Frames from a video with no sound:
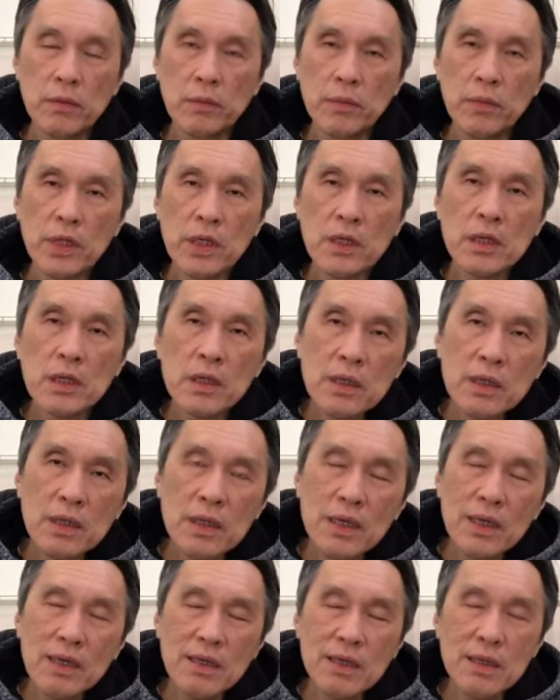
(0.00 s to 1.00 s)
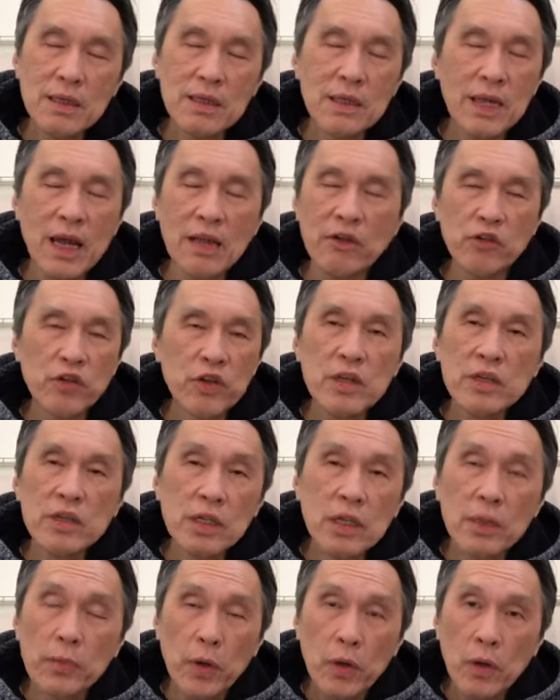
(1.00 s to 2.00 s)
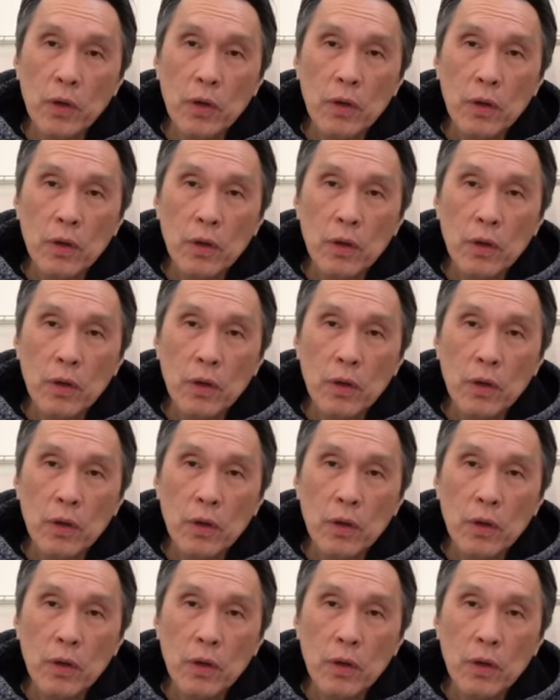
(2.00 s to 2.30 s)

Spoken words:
because it is unreasonable.